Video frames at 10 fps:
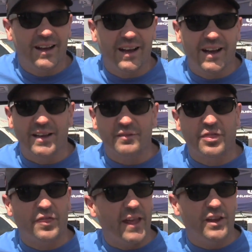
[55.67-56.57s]
Uh,
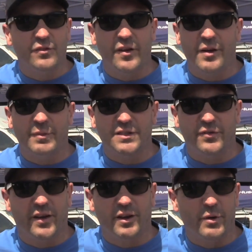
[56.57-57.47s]
thank you very
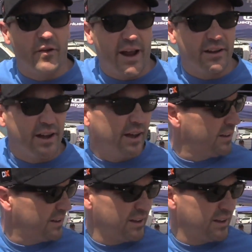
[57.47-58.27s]
much, Vian Miranda,